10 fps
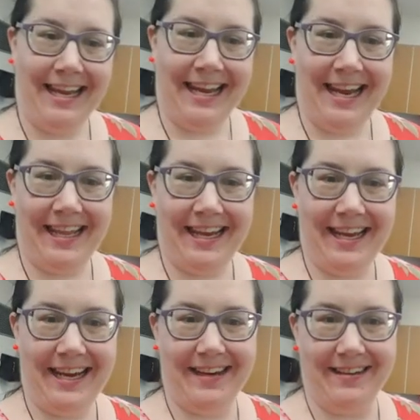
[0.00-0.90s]
Hey
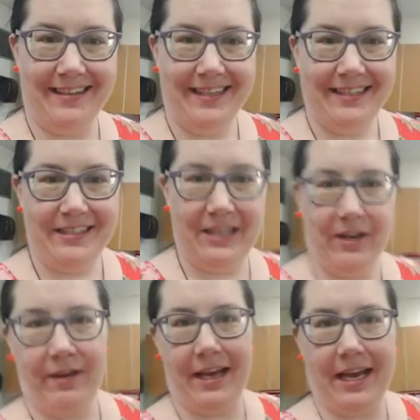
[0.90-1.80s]
there!
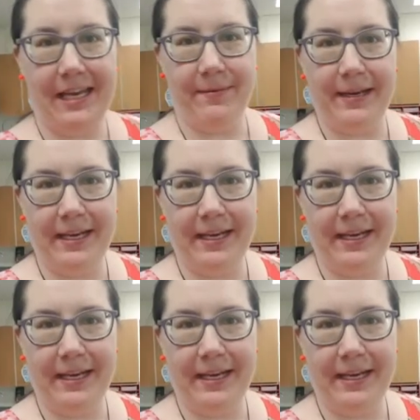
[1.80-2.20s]
So I am